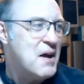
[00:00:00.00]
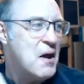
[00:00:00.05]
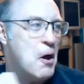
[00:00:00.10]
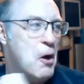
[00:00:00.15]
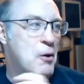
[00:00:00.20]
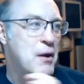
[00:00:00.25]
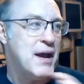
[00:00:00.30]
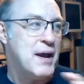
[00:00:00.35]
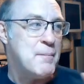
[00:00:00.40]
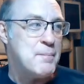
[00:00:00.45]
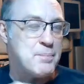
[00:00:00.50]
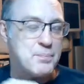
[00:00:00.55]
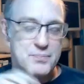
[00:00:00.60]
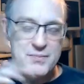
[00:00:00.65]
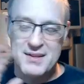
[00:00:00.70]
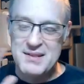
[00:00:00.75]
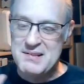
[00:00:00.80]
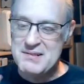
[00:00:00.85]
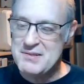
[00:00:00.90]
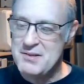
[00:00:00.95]
Okay,
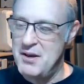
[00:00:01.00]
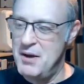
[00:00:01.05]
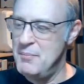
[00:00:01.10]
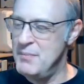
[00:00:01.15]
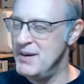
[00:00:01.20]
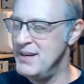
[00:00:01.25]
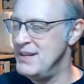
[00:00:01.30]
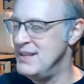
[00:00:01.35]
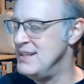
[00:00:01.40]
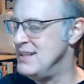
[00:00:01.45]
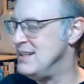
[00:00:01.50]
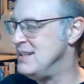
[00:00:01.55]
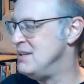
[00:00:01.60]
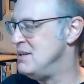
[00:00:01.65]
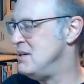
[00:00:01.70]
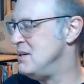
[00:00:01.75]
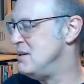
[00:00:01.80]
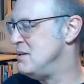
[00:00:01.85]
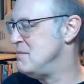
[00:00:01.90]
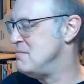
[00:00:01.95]
so I'm
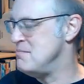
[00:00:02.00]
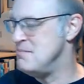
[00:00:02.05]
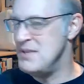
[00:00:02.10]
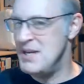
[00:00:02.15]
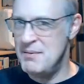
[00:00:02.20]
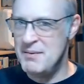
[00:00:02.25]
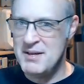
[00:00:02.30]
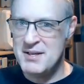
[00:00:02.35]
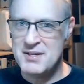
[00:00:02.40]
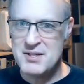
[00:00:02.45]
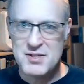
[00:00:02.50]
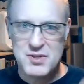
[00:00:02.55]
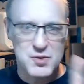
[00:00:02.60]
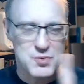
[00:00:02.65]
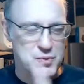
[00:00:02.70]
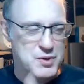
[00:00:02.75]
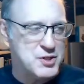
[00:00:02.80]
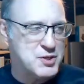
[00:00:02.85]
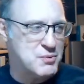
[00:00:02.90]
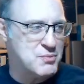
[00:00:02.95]
gonna maybe
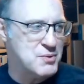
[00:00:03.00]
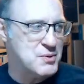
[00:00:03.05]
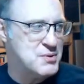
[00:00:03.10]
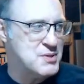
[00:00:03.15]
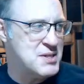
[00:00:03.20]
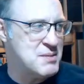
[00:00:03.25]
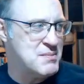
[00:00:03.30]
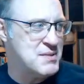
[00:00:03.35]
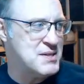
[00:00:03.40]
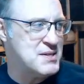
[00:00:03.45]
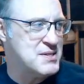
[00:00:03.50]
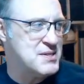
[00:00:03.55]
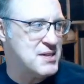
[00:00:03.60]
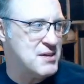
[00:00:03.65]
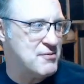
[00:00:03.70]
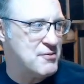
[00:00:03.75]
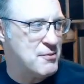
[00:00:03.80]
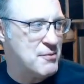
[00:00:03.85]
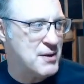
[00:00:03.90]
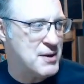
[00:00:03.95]
switcheroo some of this
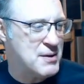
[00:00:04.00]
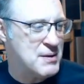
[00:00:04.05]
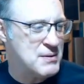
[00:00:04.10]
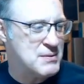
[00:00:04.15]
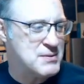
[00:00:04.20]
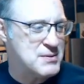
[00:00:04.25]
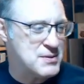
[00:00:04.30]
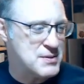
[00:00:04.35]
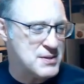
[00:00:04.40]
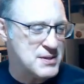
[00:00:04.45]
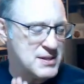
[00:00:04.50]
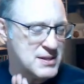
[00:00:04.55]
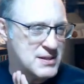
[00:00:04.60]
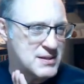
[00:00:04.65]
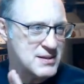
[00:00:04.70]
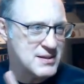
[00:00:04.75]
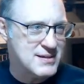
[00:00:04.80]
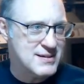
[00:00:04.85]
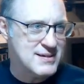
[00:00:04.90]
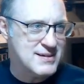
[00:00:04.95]
stuff around so that
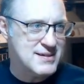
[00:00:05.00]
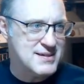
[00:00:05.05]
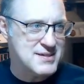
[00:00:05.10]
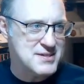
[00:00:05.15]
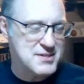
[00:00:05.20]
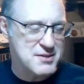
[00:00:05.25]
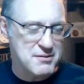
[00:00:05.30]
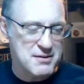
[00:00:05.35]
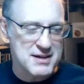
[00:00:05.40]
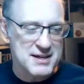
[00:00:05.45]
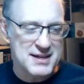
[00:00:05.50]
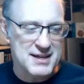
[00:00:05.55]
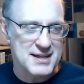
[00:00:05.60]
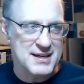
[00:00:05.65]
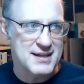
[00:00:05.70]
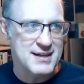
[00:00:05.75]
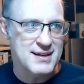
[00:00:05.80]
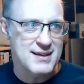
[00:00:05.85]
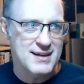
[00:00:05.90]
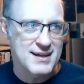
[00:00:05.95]
the screen
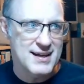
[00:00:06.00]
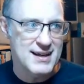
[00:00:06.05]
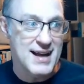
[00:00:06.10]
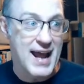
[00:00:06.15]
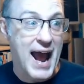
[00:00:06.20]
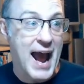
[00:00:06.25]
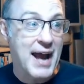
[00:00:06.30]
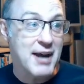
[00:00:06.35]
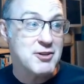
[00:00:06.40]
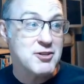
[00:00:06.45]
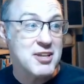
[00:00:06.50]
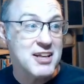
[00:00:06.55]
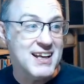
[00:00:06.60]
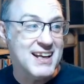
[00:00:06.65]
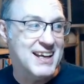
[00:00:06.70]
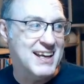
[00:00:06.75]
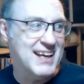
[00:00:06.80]
can actually